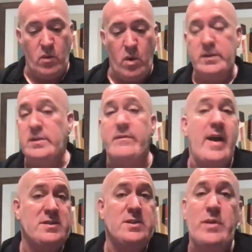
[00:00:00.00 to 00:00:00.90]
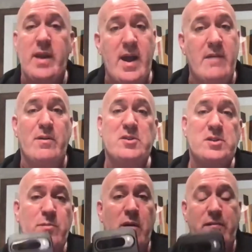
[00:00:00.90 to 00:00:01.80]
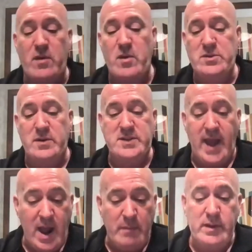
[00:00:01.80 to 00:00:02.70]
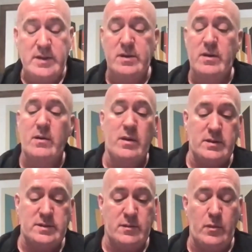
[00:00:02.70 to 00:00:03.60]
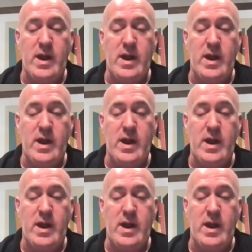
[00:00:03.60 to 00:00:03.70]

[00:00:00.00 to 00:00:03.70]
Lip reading: all the devices we have, our smartphones, our tablets, we